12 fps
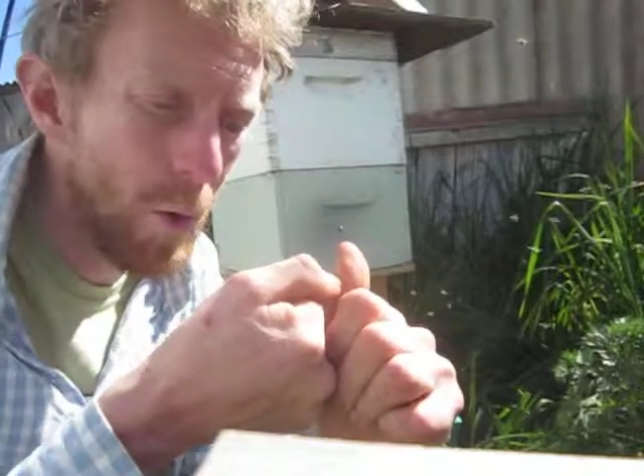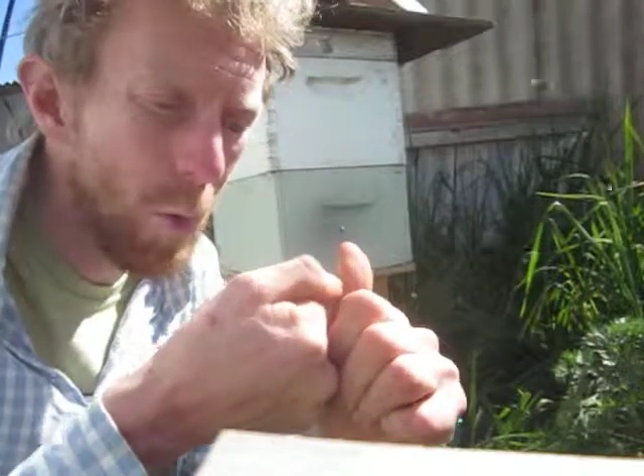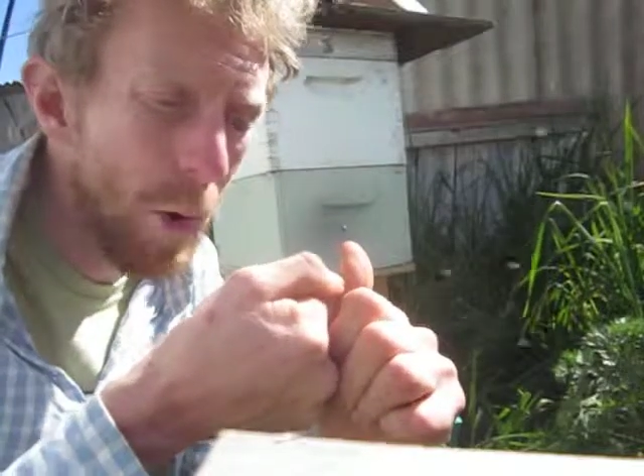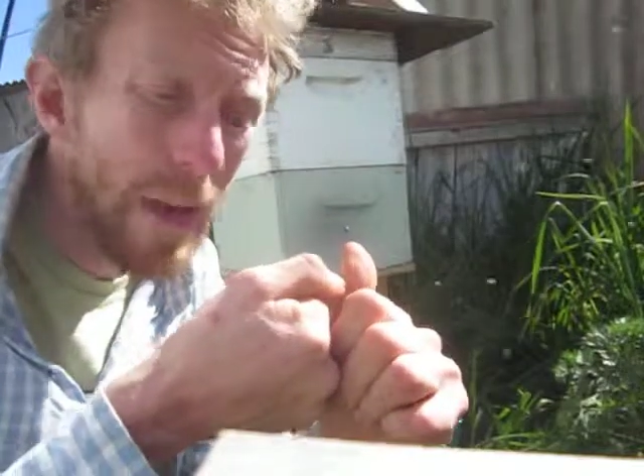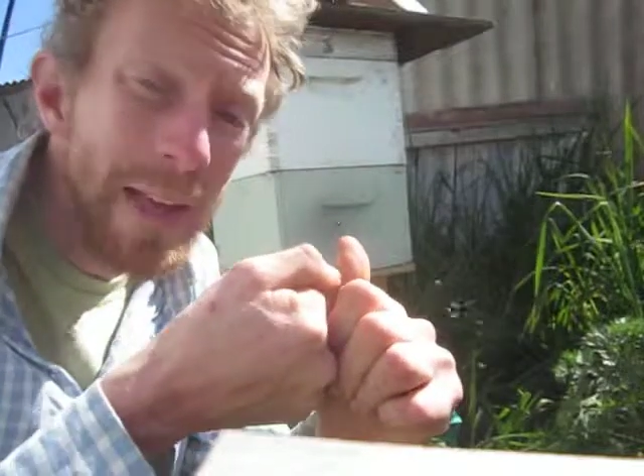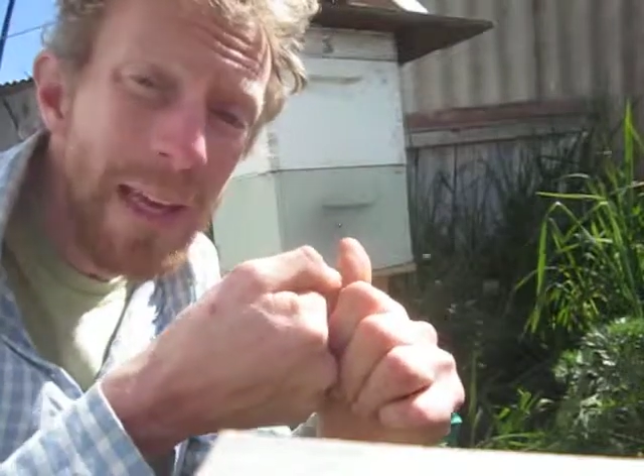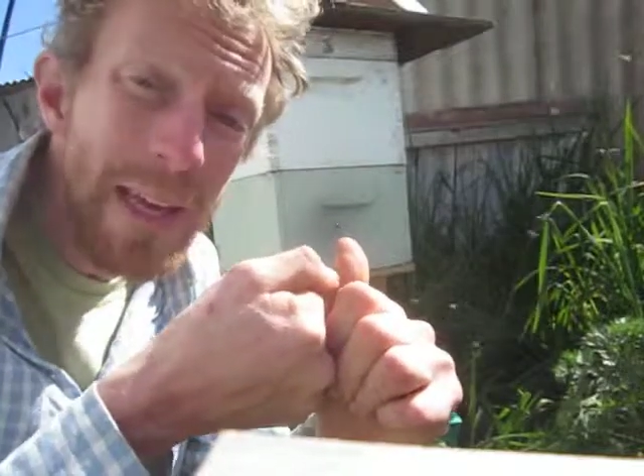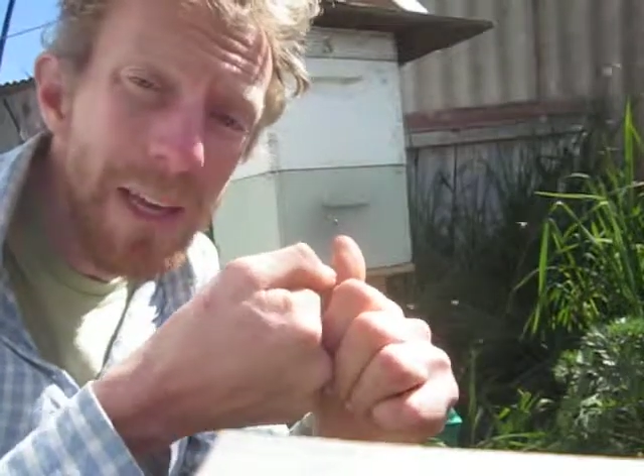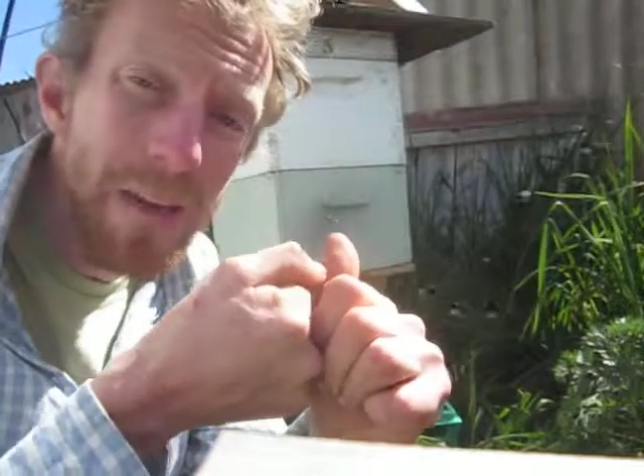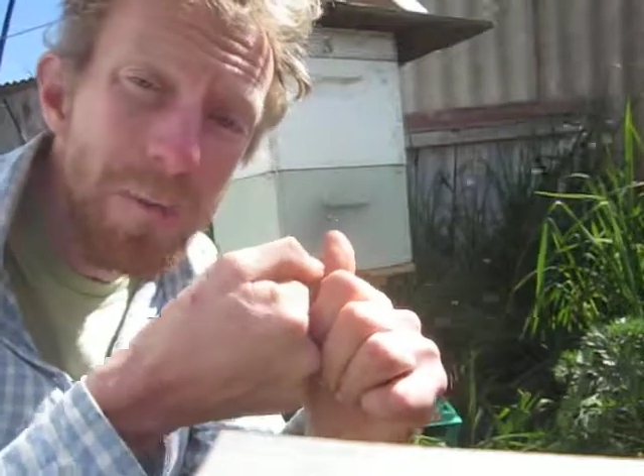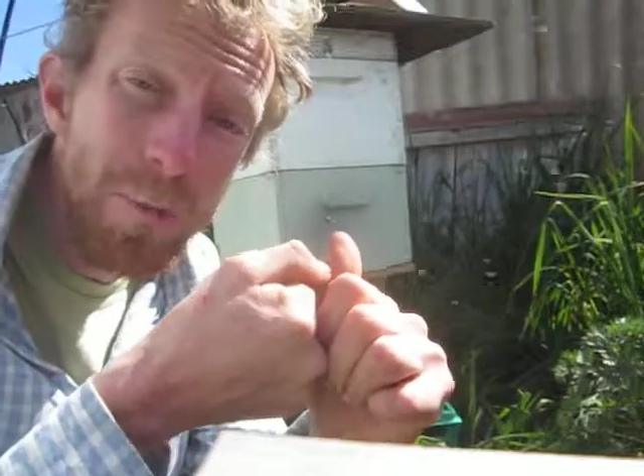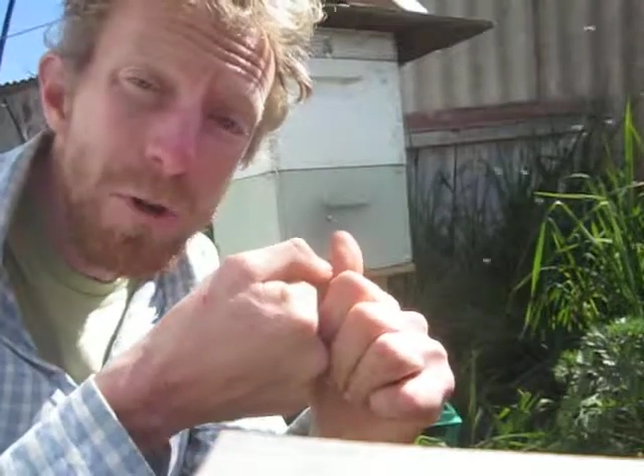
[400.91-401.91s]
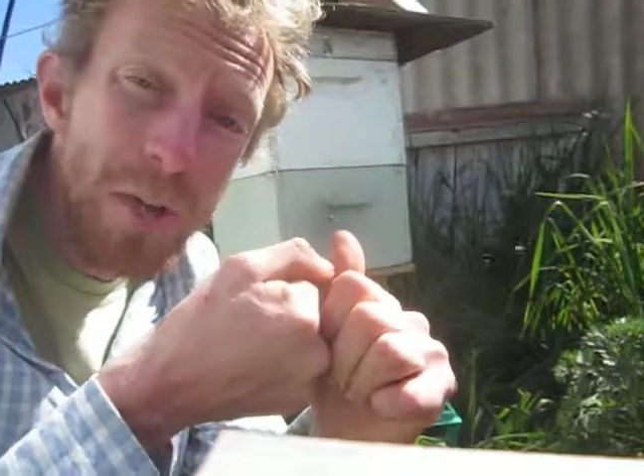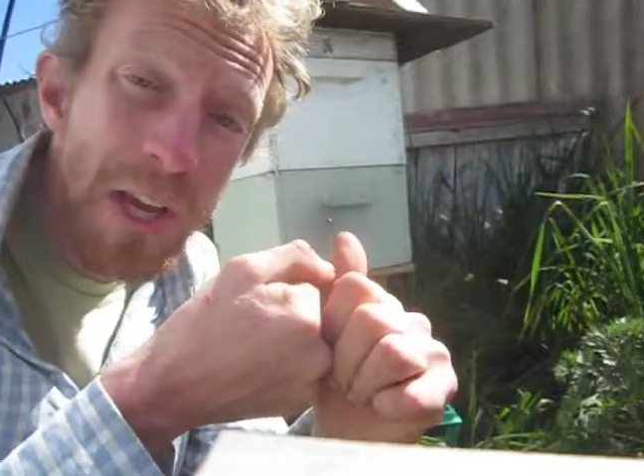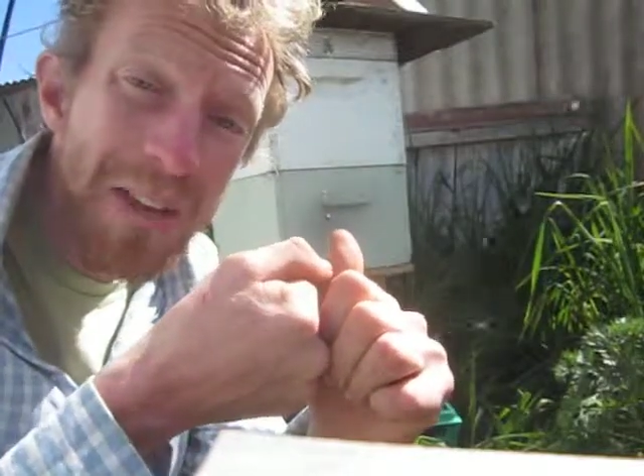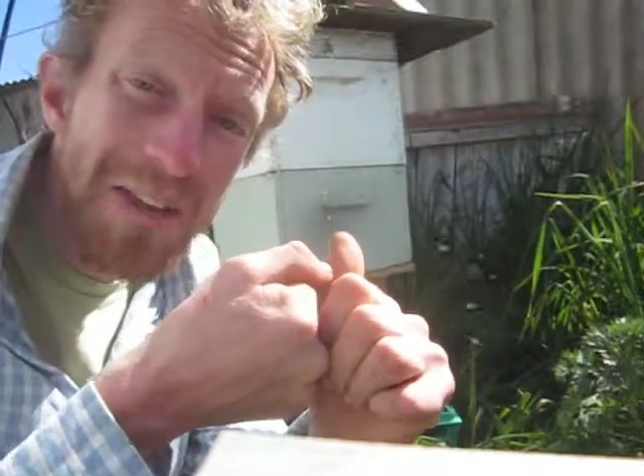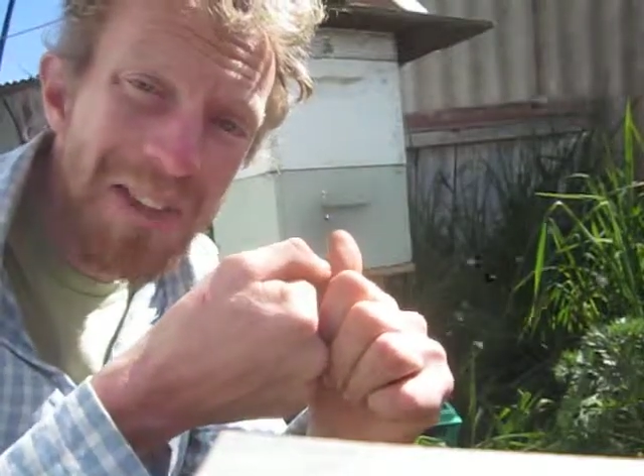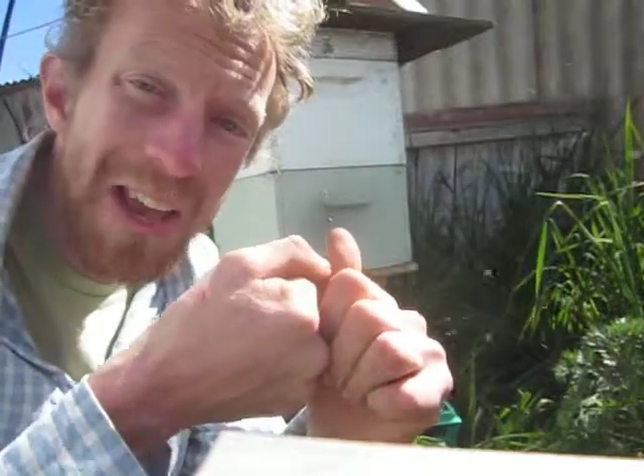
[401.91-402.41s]
wiggling,
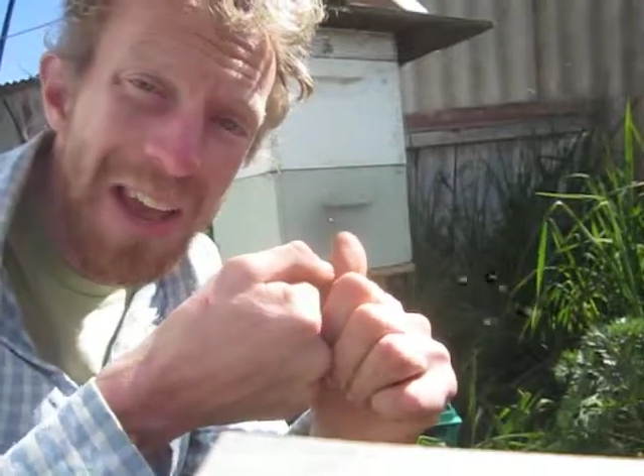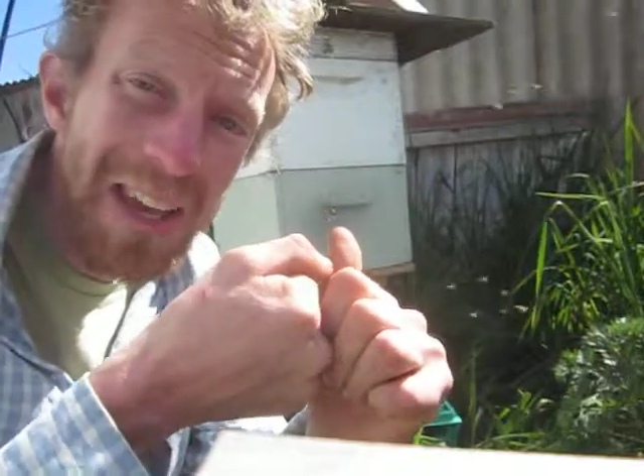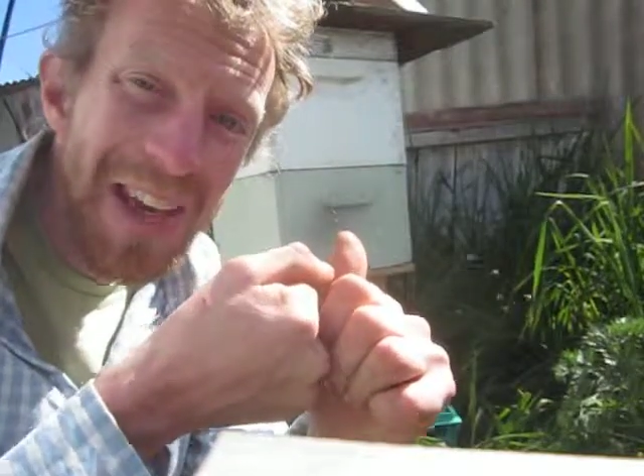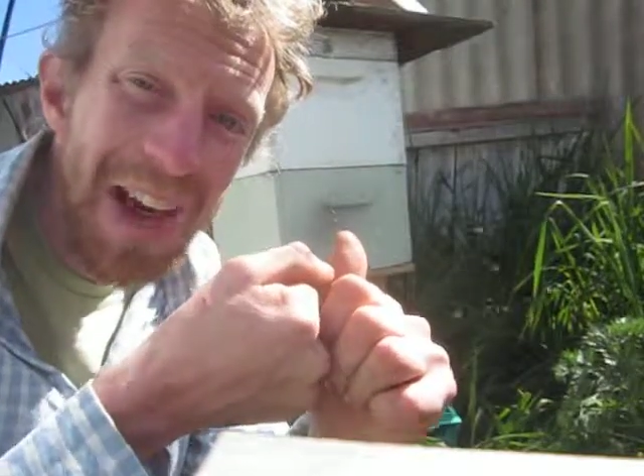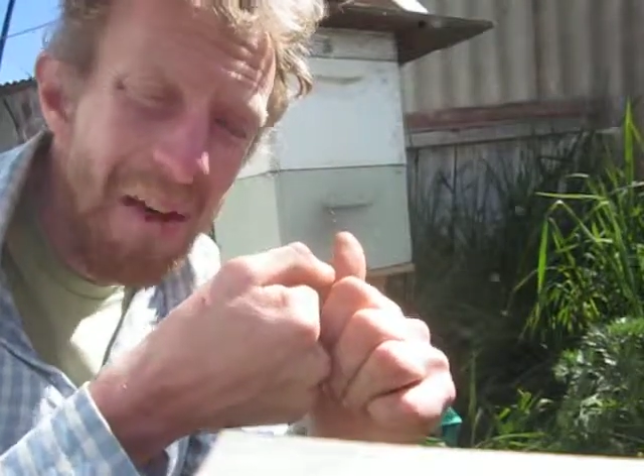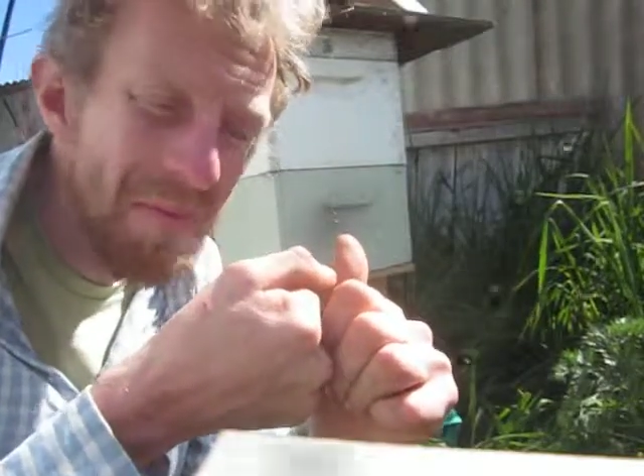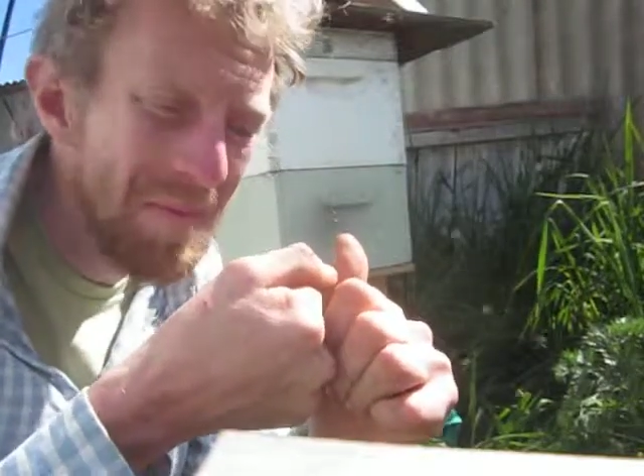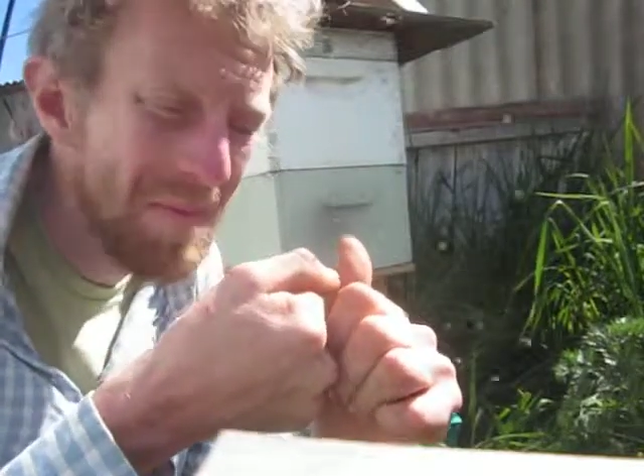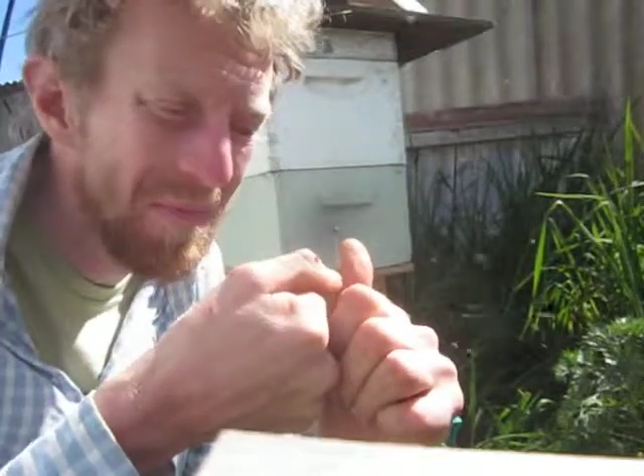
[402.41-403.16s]
pushing, staying calm,